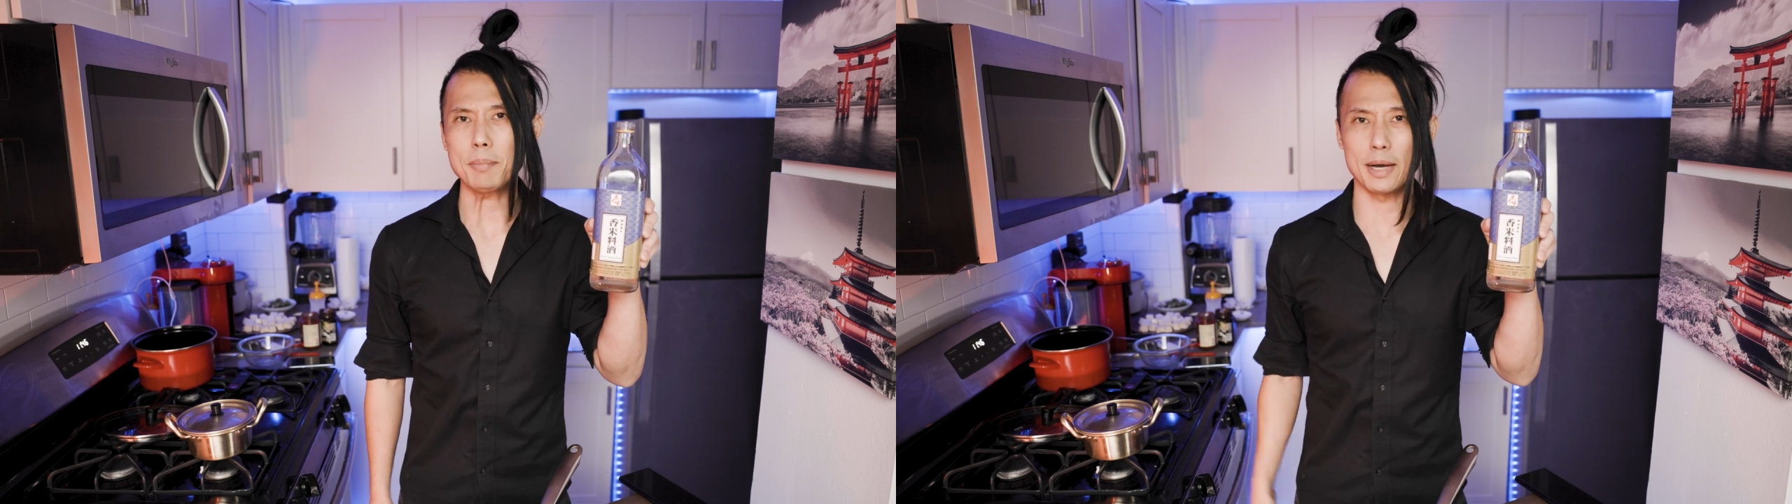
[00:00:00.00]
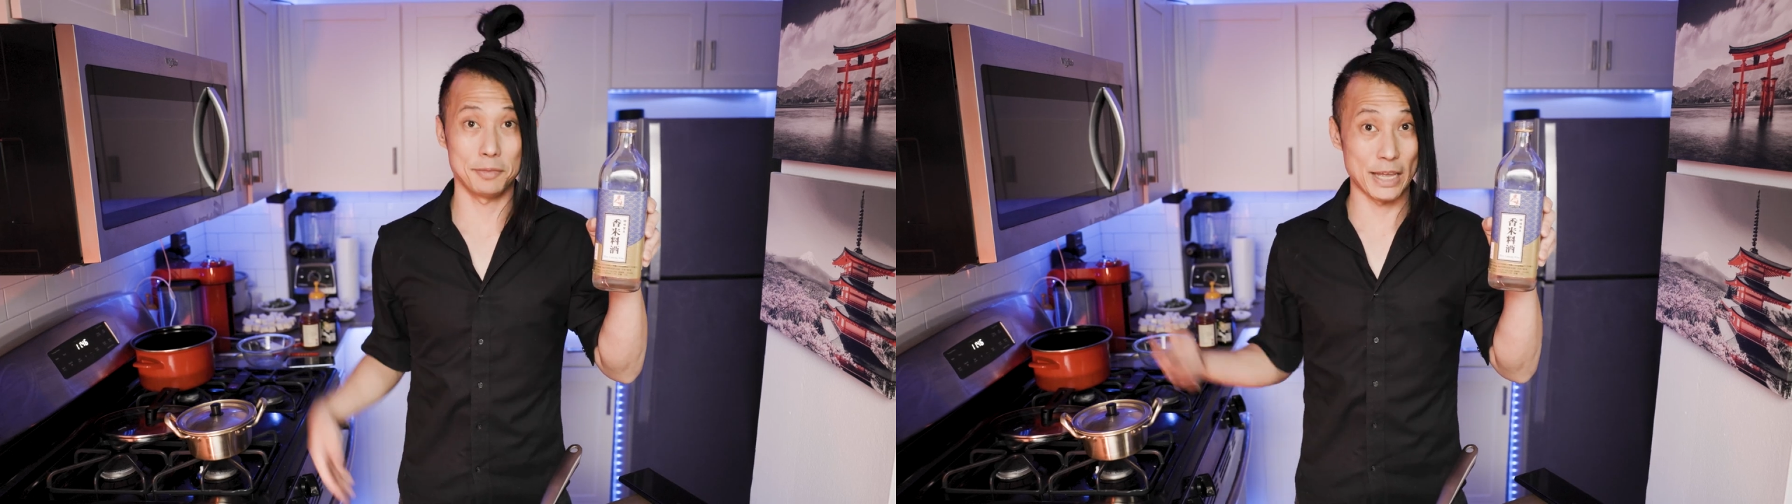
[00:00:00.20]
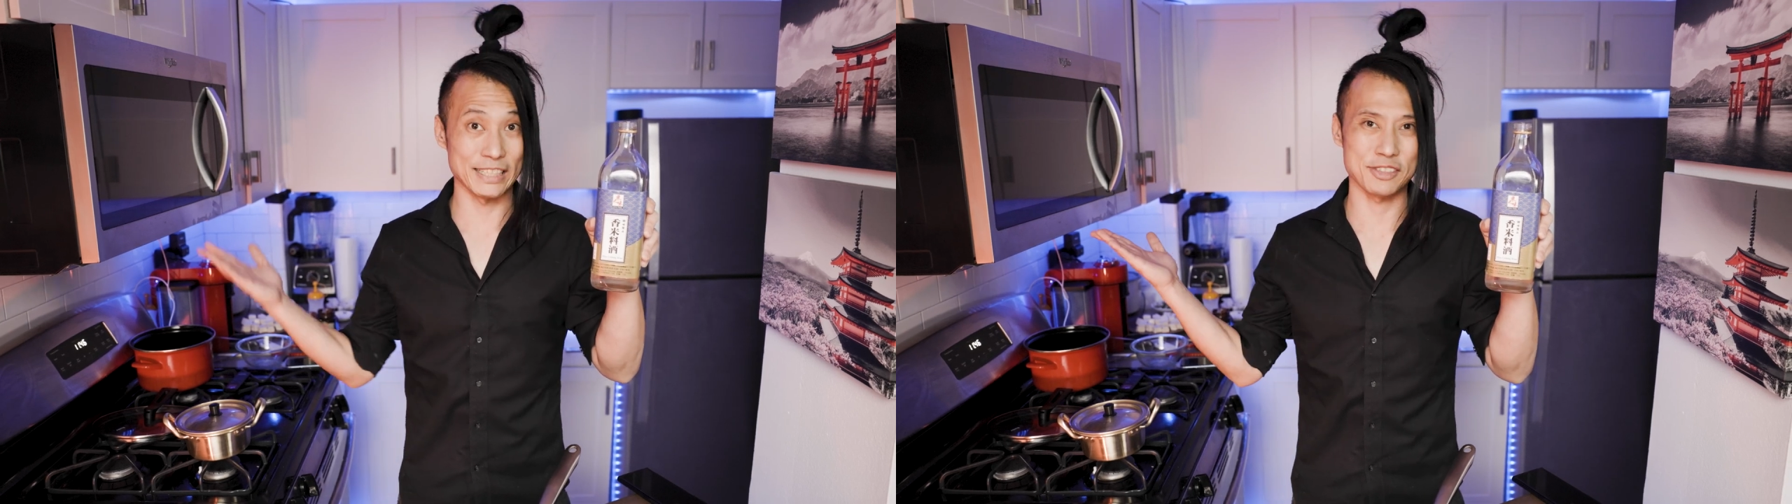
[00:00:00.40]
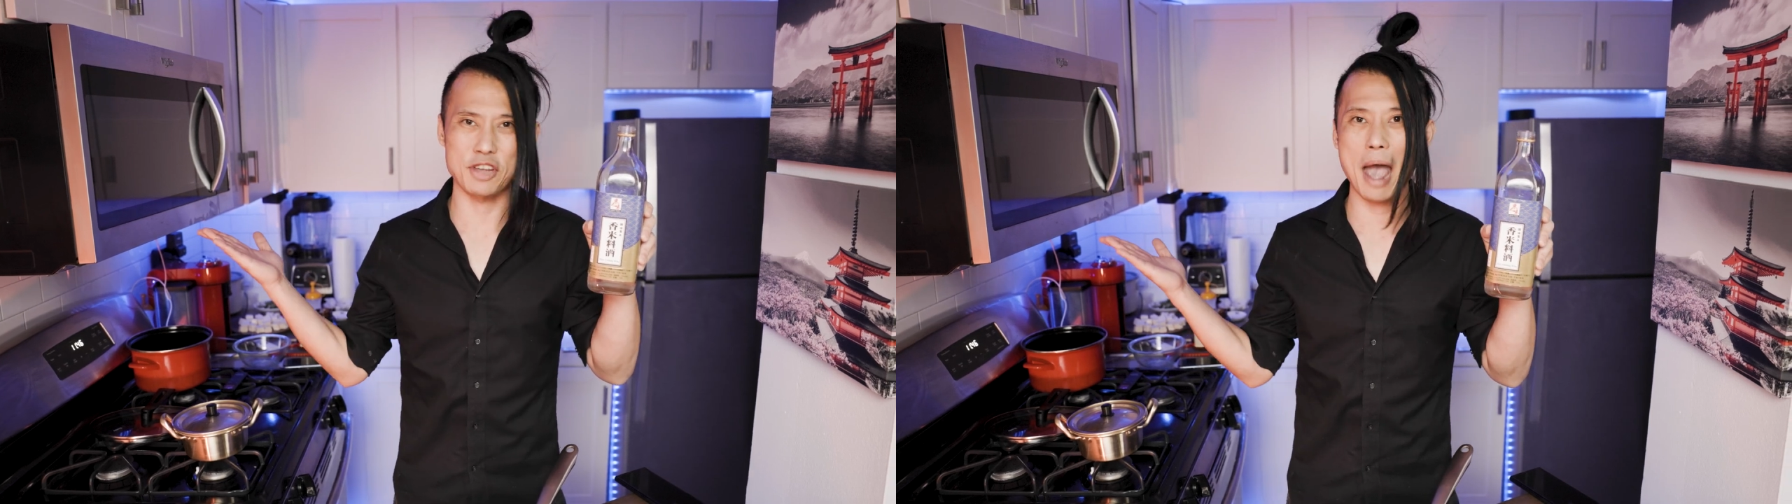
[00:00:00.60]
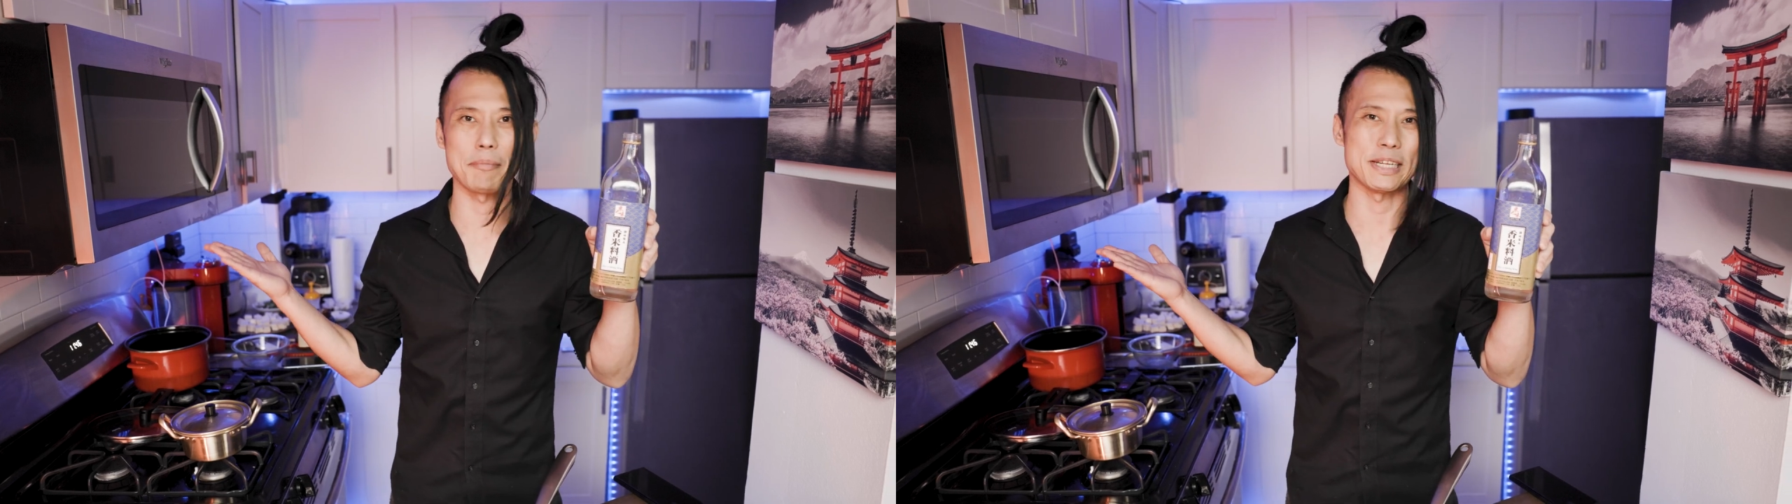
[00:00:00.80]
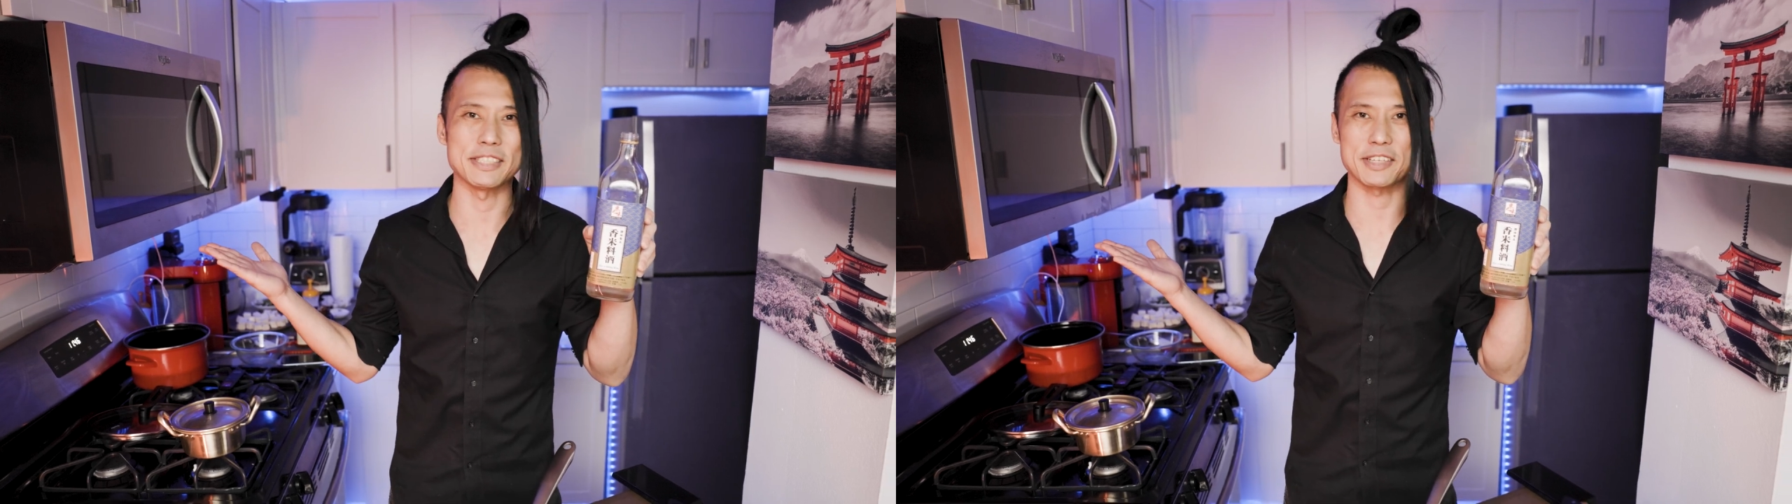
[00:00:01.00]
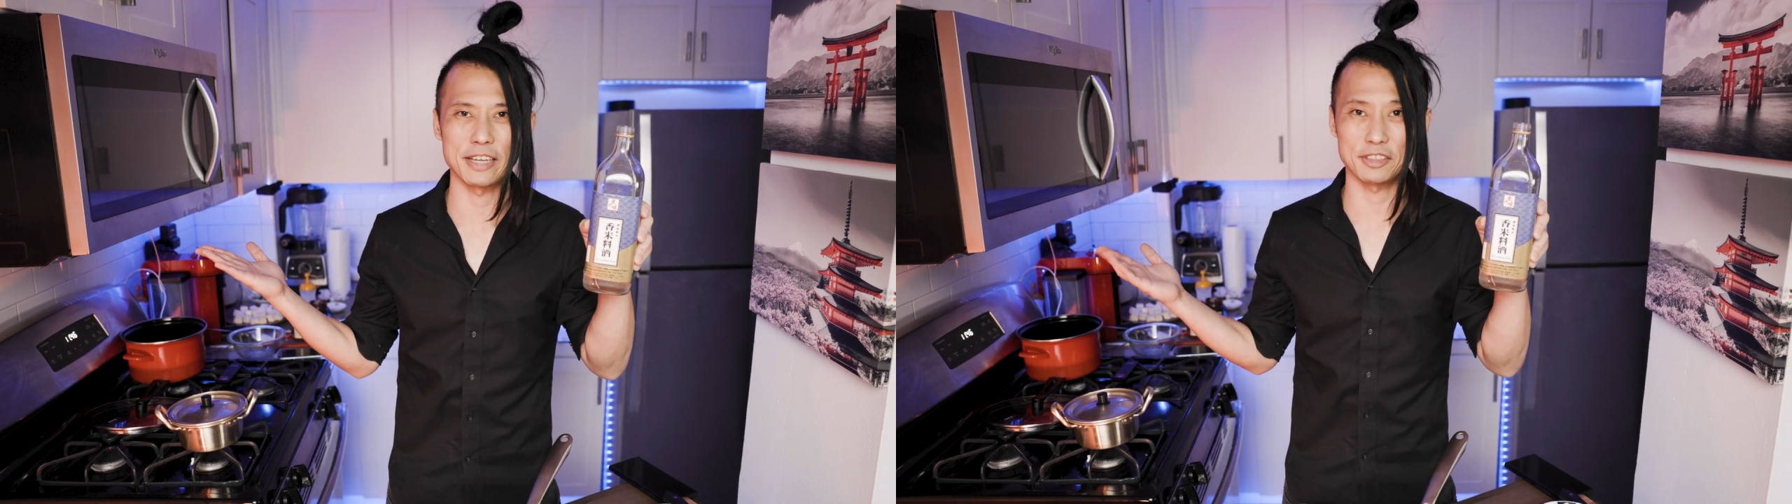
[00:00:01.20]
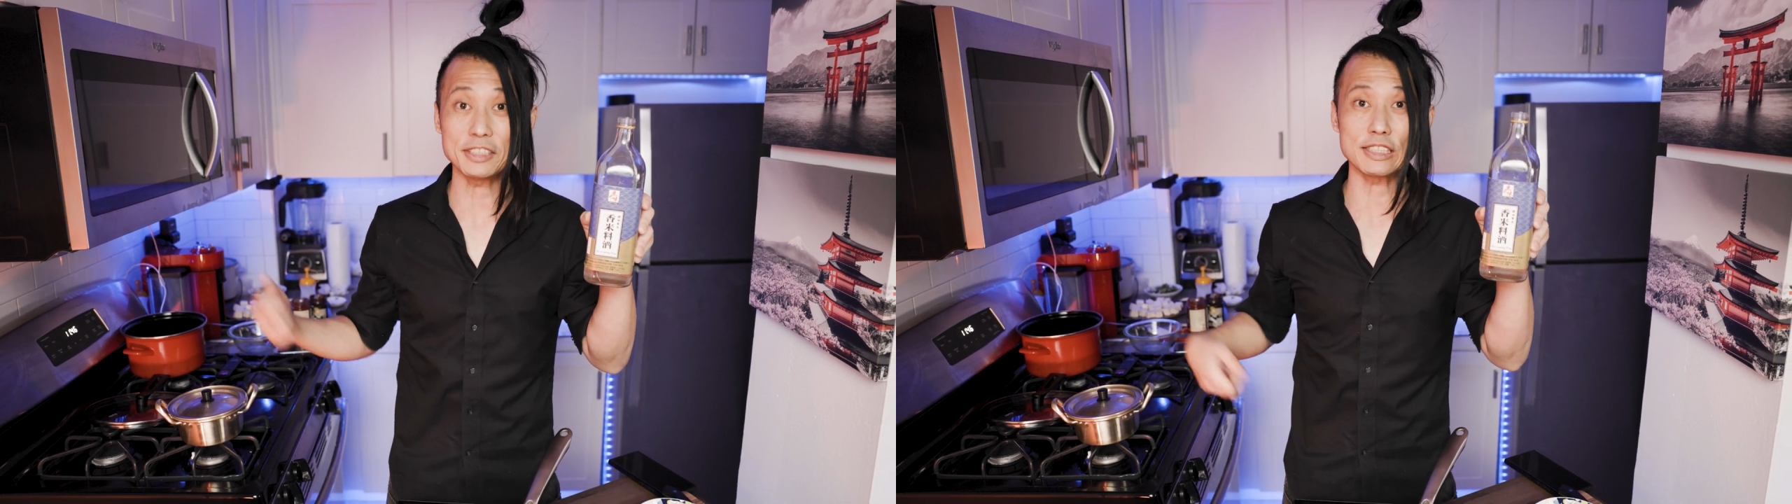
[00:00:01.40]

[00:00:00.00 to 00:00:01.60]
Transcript: but this is a Japanese kitchen,